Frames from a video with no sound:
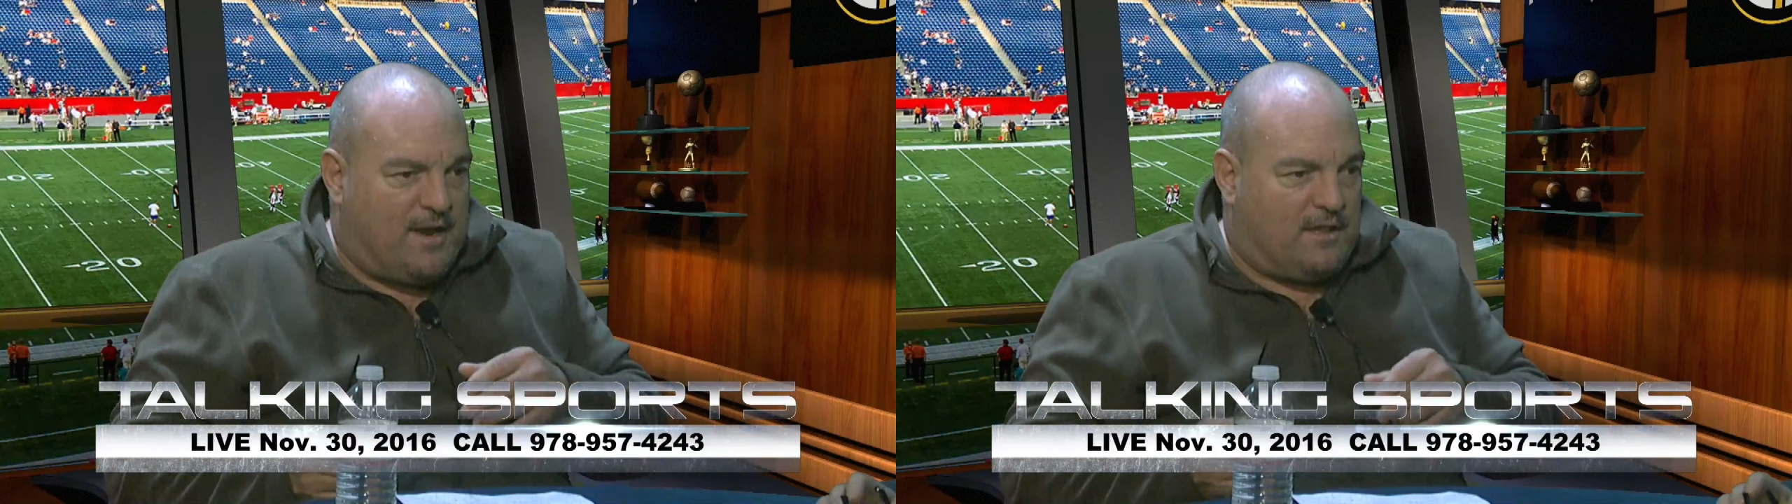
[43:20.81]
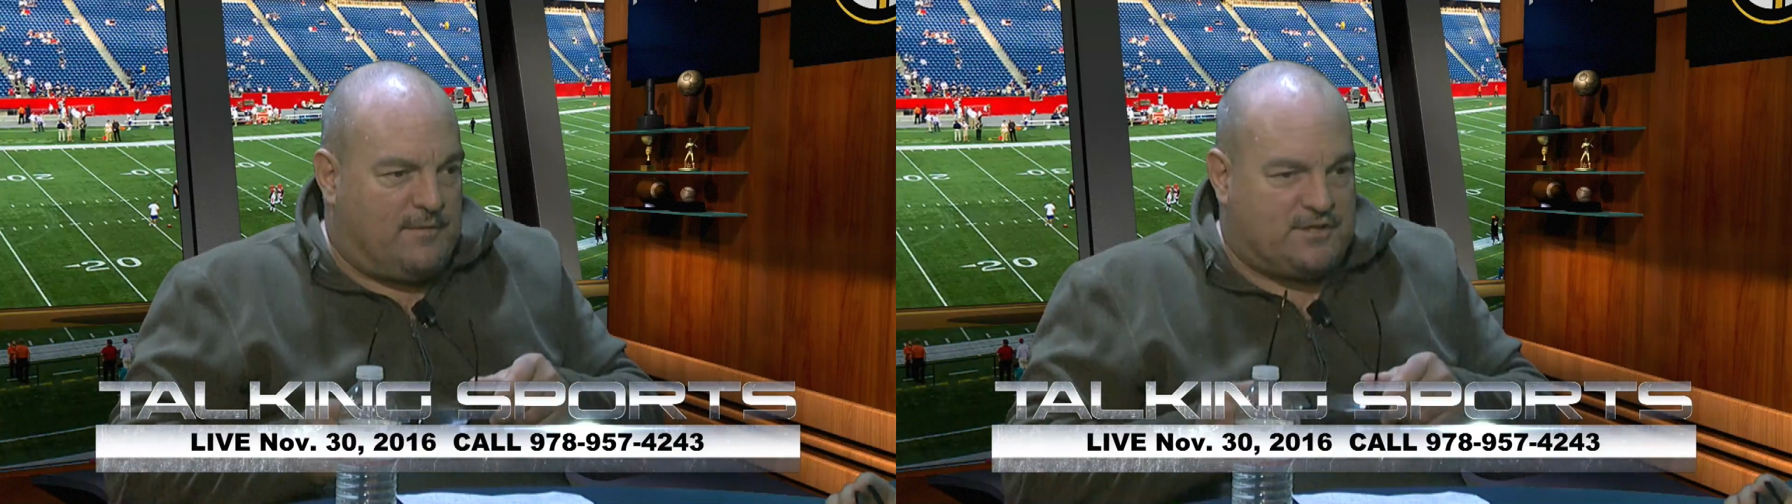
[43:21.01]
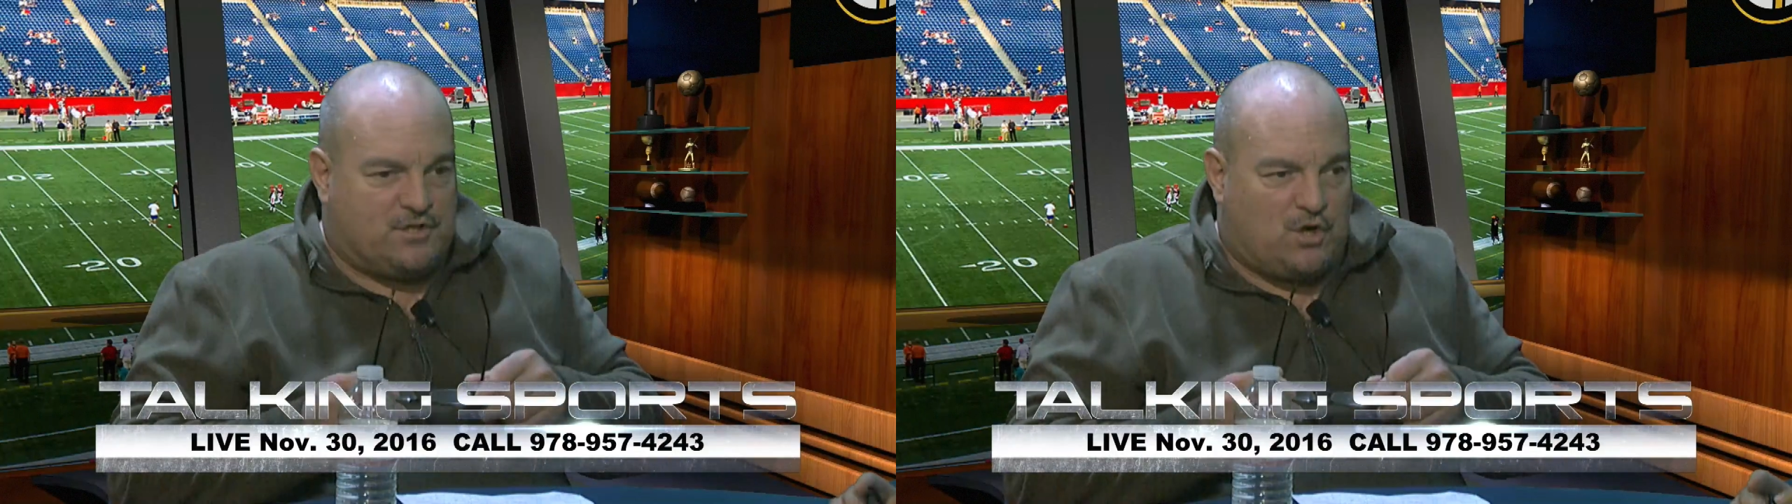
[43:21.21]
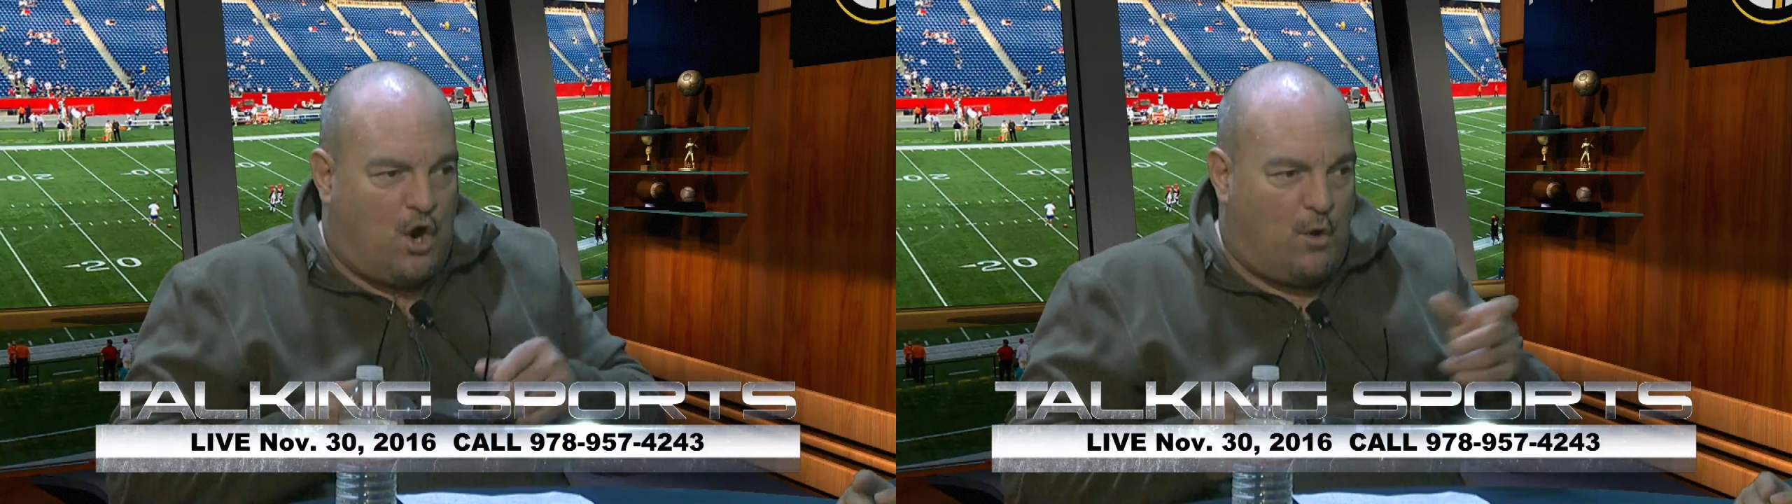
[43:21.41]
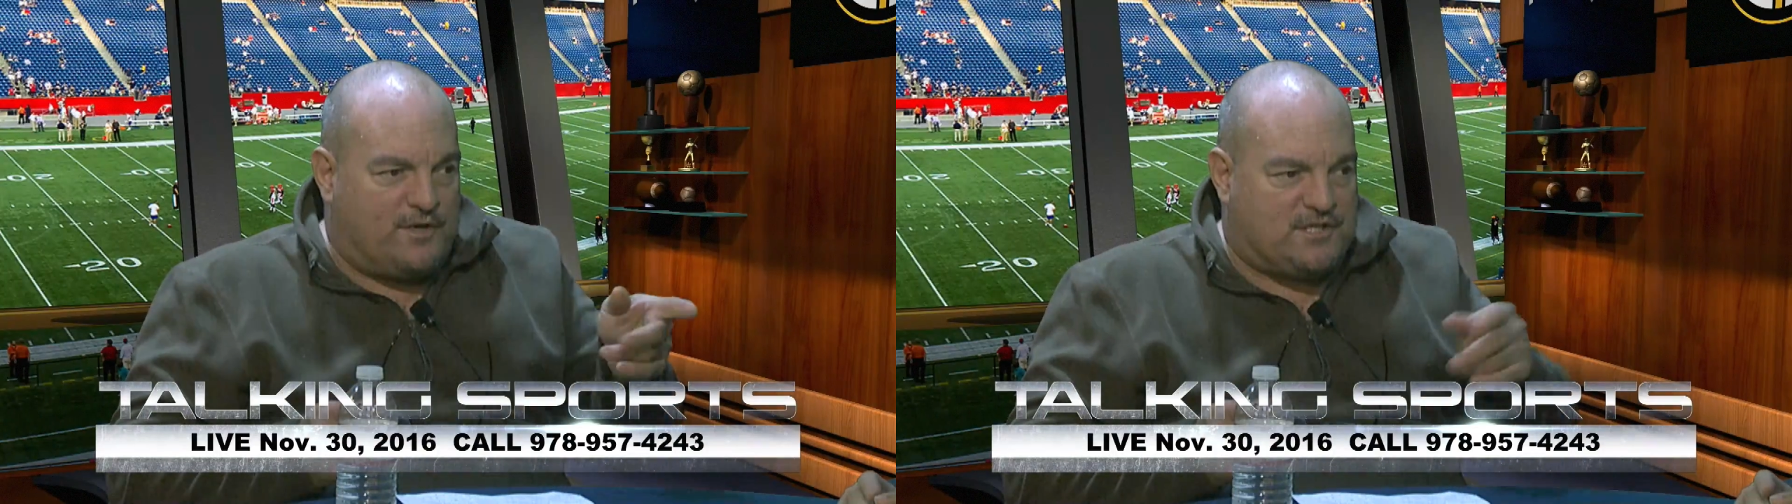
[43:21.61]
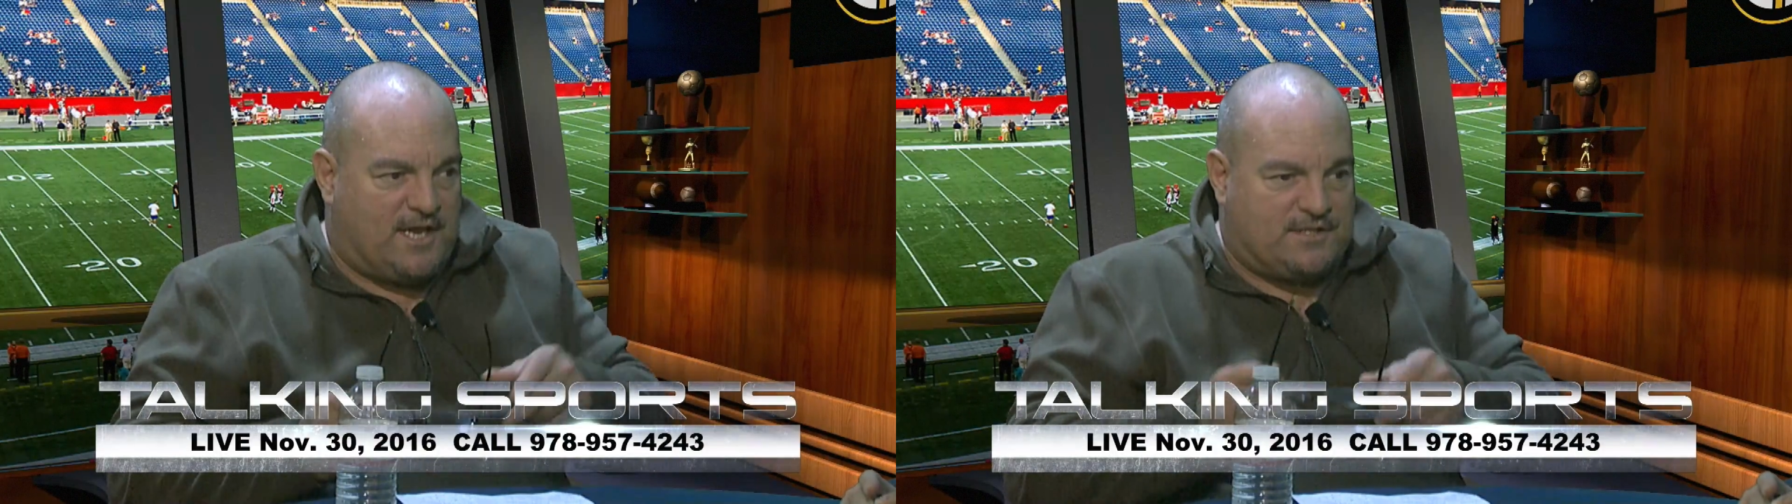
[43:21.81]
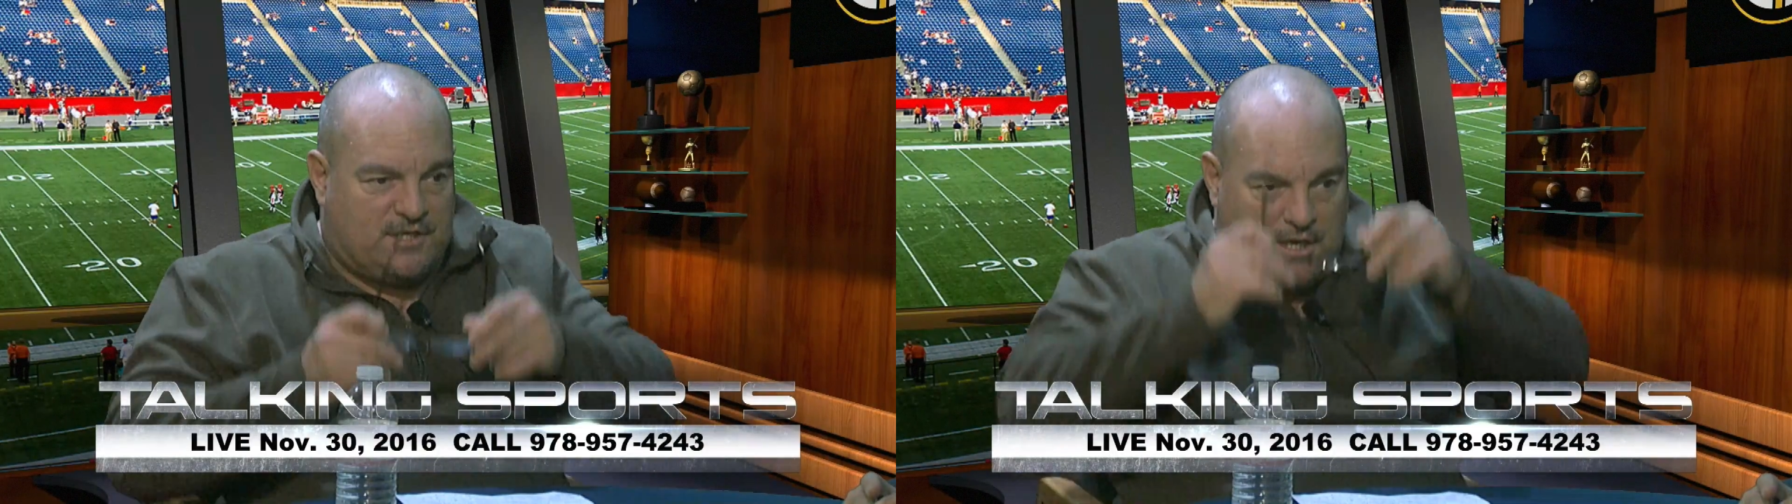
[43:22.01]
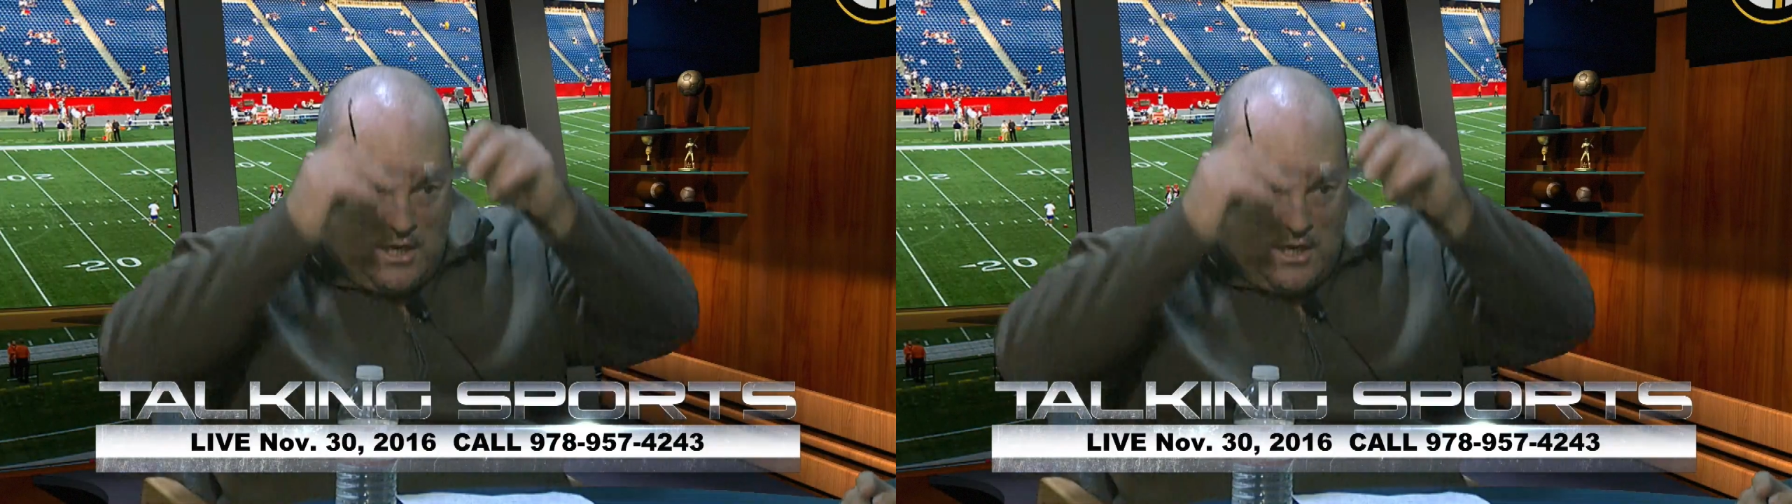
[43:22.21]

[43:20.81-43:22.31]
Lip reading: Alamisis always says